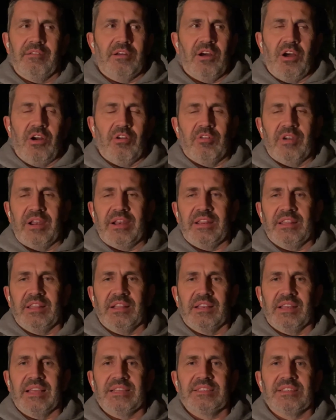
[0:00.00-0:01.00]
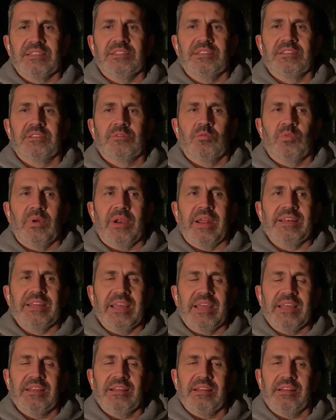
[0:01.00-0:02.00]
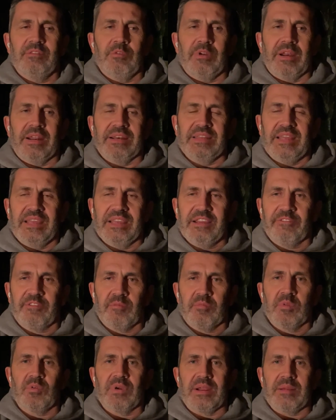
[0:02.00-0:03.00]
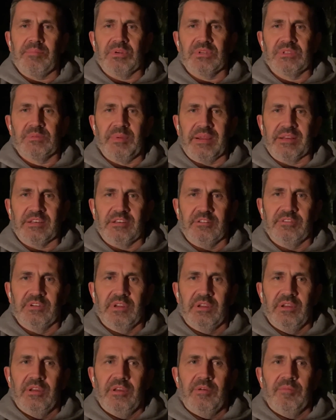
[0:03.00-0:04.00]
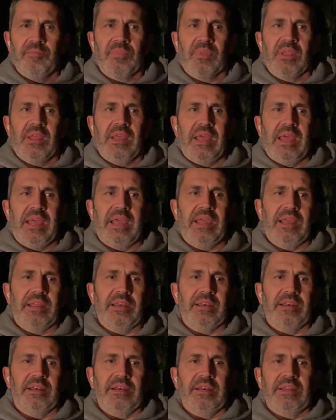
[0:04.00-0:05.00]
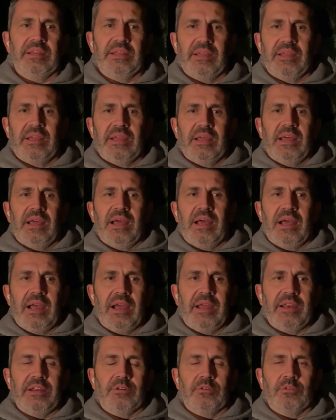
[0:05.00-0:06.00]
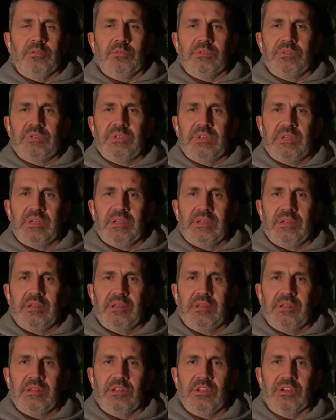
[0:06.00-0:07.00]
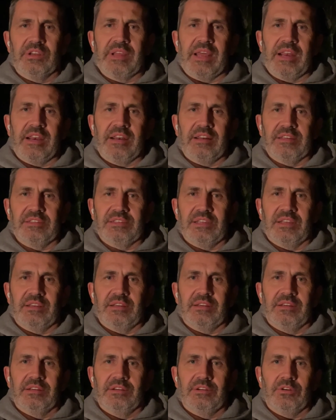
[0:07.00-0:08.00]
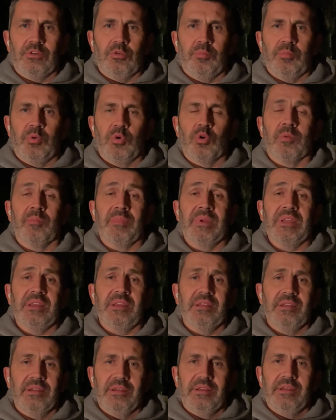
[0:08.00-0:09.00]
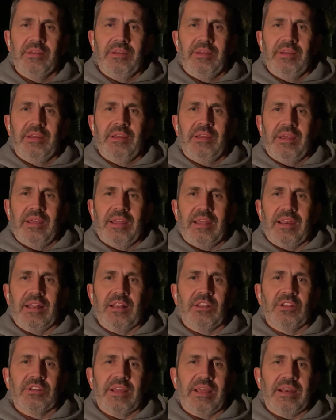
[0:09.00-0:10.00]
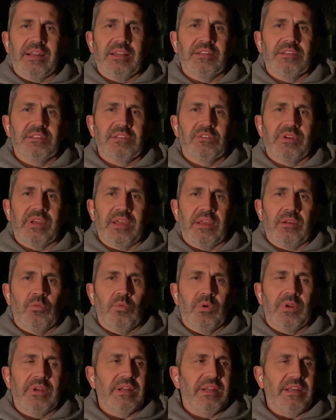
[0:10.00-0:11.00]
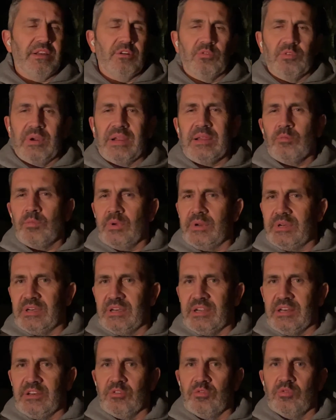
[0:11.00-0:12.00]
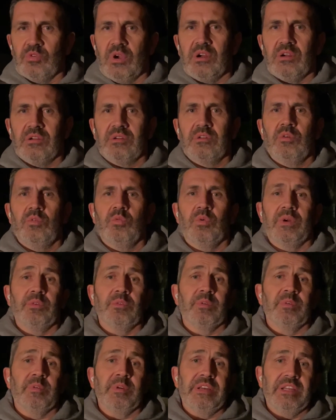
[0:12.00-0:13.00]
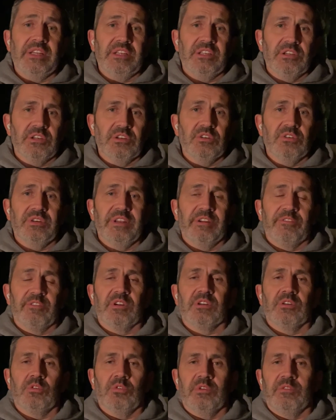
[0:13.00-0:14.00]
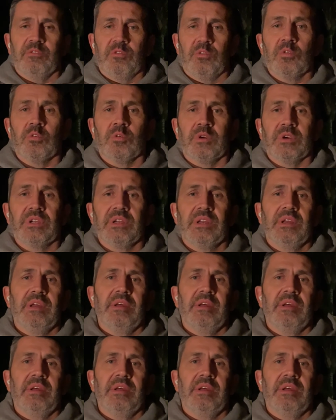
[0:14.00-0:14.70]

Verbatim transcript: already the lessons, when I take it from the right perspective, and I don't look at it as oh, poor me, and I look at it as, okay, what did I do right? What did I do wrong? What do we need to do different going forward?